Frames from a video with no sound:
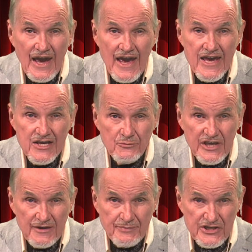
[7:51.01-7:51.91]
and we
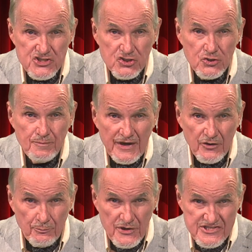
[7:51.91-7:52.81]
have been assured by her
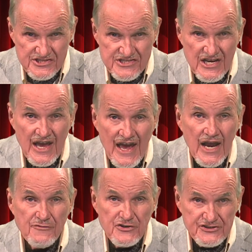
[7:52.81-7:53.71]
presence
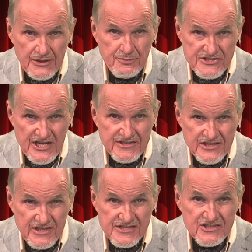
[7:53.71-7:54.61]
everything
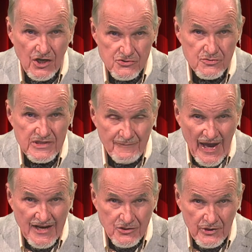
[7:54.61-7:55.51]
presented is culturally
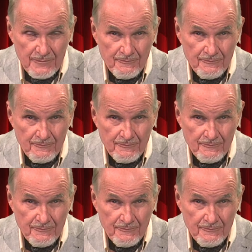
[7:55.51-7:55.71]
accurate